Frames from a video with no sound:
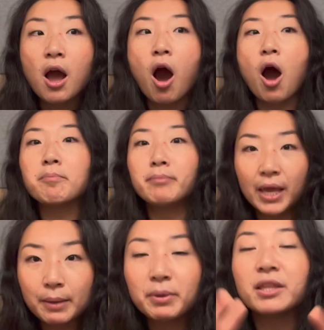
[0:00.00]
on
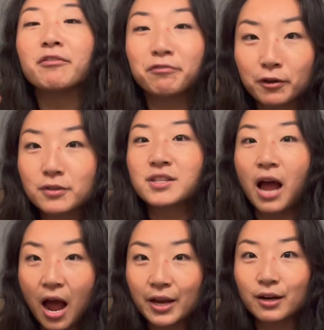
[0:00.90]
maybe the first
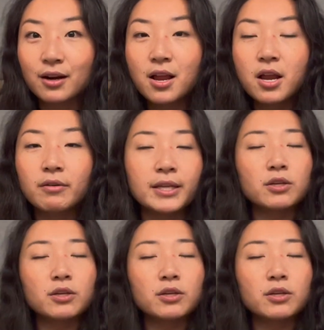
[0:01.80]
hire, right?